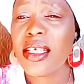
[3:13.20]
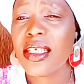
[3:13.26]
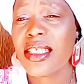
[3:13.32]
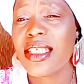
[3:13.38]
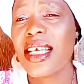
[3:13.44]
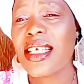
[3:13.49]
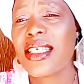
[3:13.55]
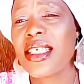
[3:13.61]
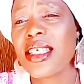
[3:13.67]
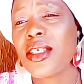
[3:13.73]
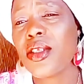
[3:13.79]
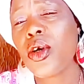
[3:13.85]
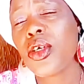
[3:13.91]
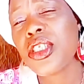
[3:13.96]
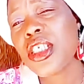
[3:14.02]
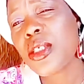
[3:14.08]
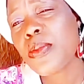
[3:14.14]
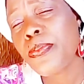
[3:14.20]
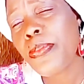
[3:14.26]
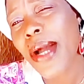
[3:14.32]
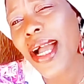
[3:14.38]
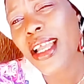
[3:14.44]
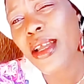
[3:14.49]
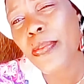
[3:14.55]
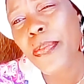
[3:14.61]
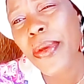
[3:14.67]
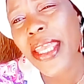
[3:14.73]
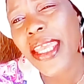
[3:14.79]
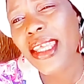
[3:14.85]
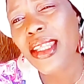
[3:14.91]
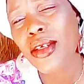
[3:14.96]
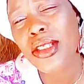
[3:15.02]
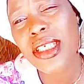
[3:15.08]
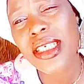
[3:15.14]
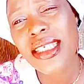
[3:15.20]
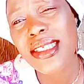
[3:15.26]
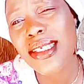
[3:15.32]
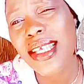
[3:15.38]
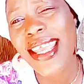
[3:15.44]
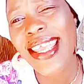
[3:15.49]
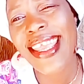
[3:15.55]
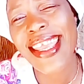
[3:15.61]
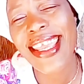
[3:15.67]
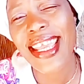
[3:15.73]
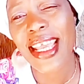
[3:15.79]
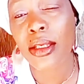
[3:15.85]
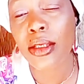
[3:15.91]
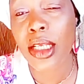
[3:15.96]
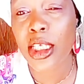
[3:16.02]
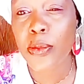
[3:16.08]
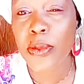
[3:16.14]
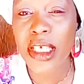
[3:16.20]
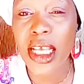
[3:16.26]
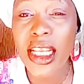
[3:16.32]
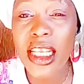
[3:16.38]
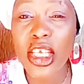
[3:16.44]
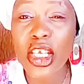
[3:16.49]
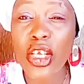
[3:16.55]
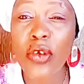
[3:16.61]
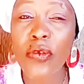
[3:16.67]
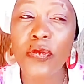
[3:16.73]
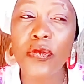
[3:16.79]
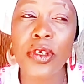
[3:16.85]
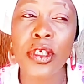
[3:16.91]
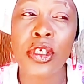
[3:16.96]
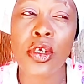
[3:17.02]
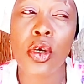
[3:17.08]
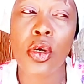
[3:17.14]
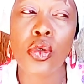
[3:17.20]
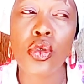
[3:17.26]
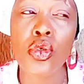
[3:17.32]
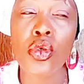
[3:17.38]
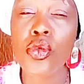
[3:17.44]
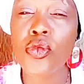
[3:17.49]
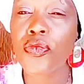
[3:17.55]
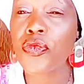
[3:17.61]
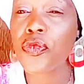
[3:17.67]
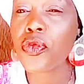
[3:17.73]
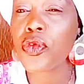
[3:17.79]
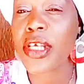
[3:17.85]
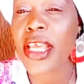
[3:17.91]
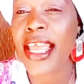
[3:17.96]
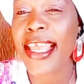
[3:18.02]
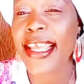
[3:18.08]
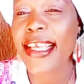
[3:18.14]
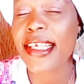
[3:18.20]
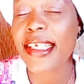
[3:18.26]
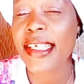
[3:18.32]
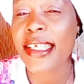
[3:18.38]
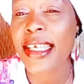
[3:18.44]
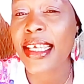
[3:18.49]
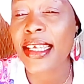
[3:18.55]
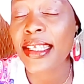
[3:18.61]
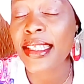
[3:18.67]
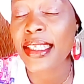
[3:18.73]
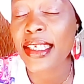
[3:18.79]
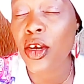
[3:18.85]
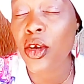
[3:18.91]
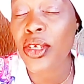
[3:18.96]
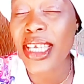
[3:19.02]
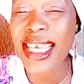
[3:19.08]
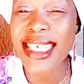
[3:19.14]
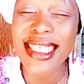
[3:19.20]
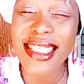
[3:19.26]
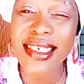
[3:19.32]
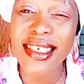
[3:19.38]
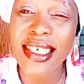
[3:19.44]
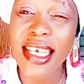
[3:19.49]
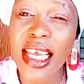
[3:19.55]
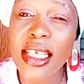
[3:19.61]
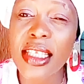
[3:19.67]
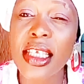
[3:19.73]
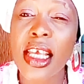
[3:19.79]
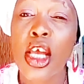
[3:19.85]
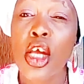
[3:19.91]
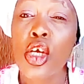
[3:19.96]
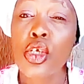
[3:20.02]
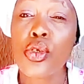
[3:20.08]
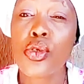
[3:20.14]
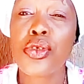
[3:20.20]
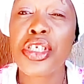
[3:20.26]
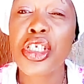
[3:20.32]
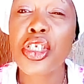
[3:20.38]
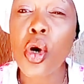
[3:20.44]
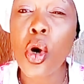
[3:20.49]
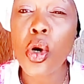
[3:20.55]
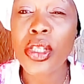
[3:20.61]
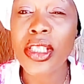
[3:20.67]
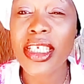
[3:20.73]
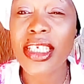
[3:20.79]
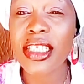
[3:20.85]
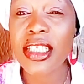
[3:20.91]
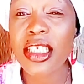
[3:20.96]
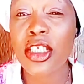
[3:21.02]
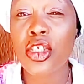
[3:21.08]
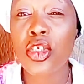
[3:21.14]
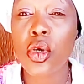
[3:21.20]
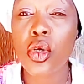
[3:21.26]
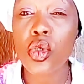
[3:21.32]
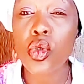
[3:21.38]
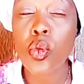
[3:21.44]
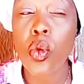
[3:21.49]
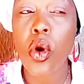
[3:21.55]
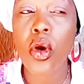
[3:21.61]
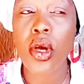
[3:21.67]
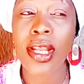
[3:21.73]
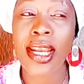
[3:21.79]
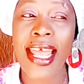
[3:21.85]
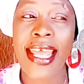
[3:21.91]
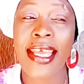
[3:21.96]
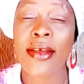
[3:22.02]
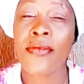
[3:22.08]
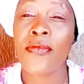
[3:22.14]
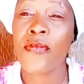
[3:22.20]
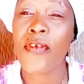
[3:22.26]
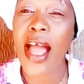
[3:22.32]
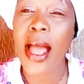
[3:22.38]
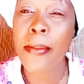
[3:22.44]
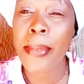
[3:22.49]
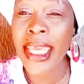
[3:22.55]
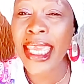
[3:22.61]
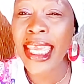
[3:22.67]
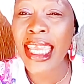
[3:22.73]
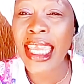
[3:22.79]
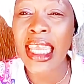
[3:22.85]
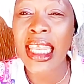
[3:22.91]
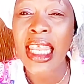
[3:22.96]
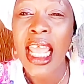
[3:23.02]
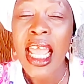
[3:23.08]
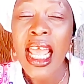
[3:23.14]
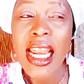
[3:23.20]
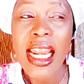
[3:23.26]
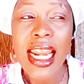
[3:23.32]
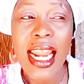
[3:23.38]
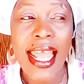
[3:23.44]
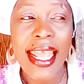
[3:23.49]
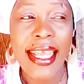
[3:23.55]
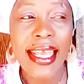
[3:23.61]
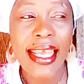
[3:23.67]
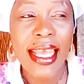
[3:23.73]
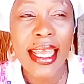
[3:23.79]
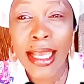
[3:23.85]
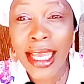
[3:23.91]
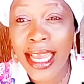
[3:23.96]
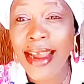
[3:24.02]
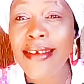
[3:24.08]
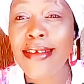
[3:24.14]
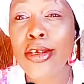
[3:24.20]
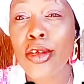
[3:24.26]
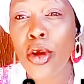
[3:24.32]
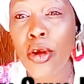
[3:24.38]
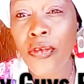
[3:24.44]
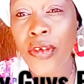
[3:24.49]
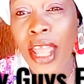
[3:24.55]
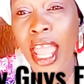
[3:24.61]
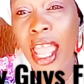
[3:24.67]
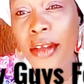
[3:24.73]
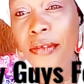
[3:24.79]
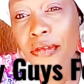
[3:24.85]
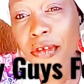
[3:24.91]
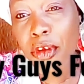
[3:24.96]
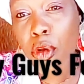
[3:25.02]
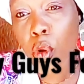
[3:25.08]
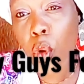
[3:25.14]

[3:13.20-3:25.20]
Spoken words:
you start seeing all this back pain, all this ache, and especially if in your youthful in your yesteryears you did all this tedious work like farming, like carrying of heavy